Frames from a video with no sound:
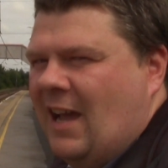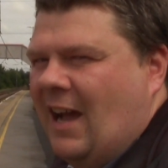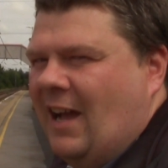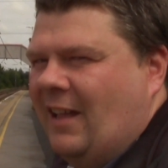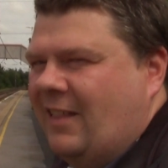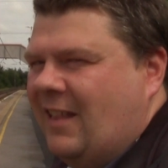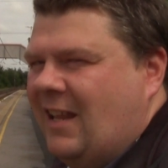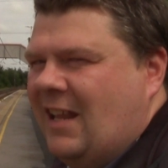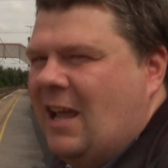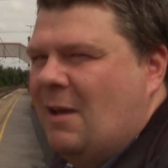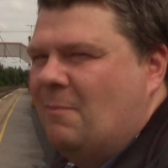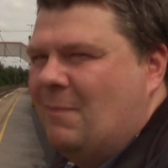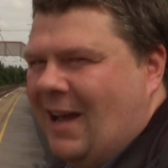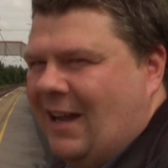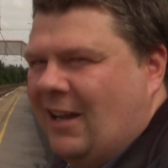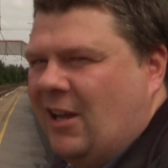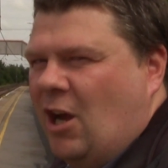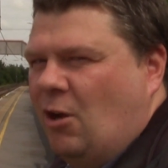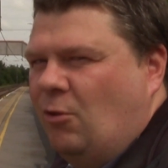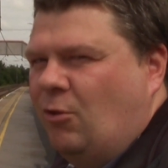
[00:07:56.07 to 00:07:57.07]
I didn't get
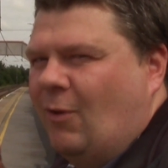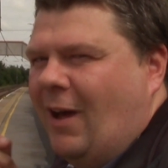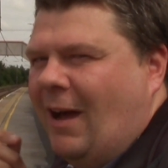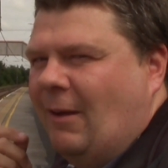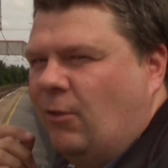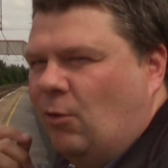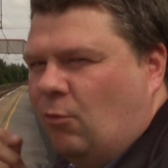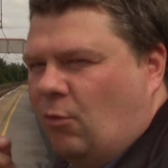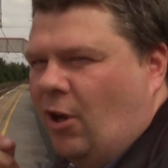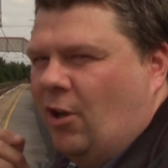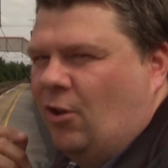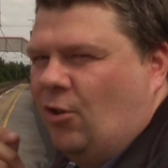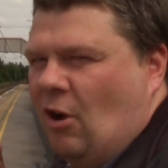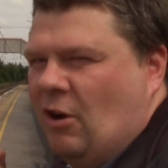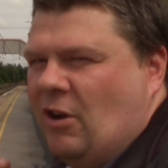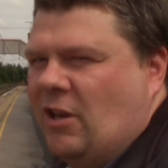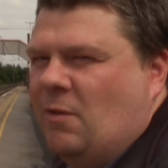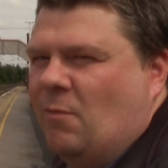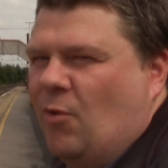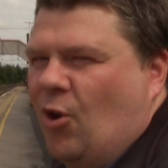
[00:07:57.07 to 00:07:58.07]
back home till after one o'clock in the